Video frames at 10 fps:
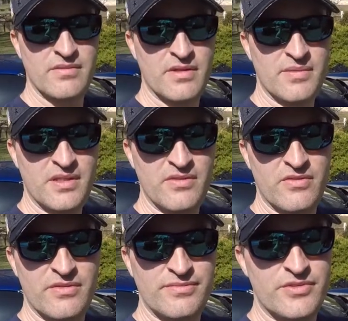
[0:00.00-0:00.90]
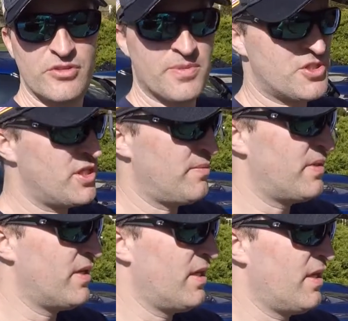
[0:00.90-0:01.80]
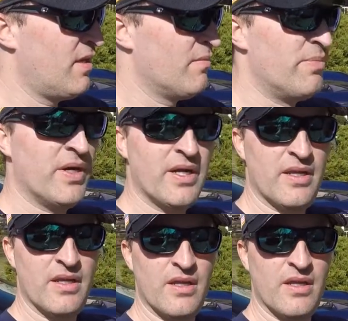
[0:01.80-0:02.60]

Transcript: I mean, these are super cheap, but